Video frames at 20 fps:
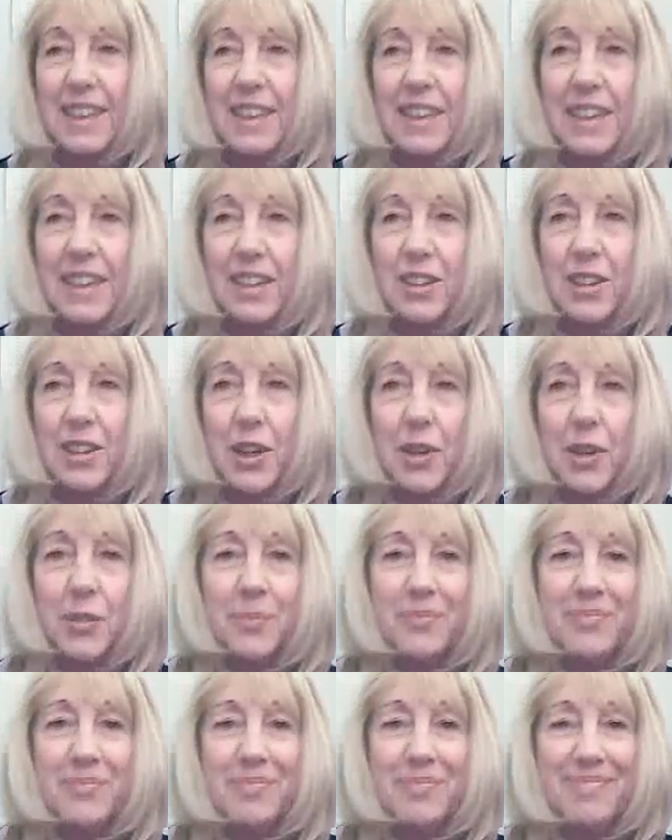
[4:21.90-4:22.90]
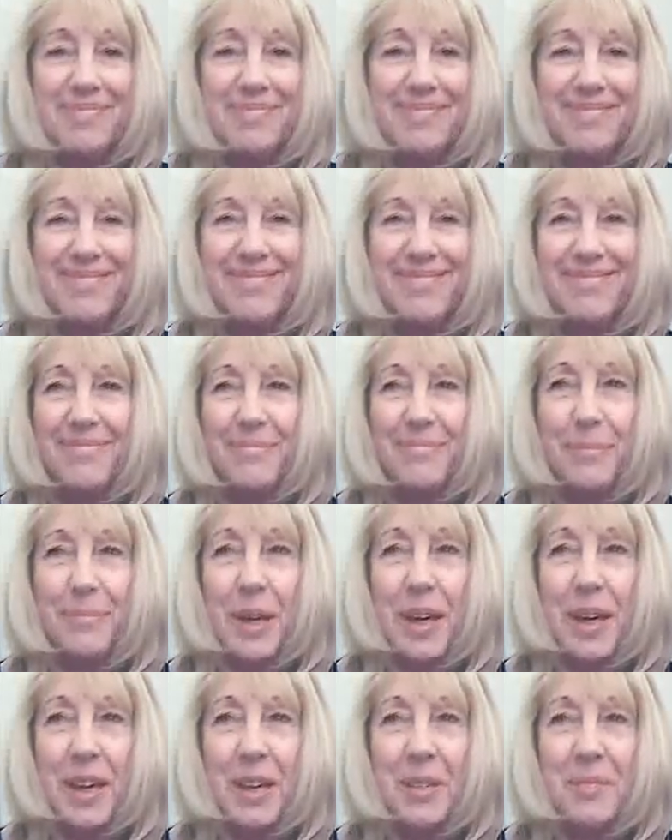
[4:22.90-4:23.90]
there you go.
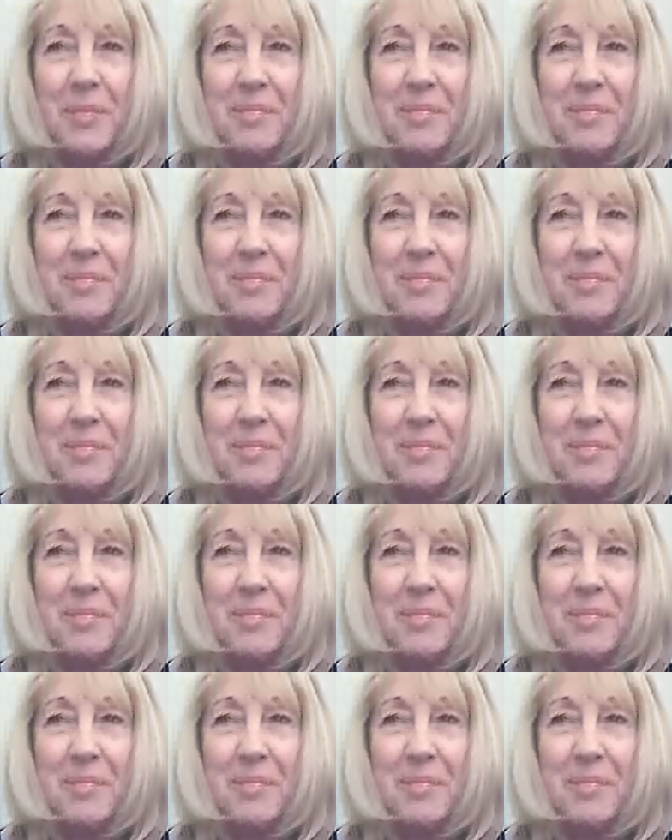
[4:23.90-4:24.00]
Bye.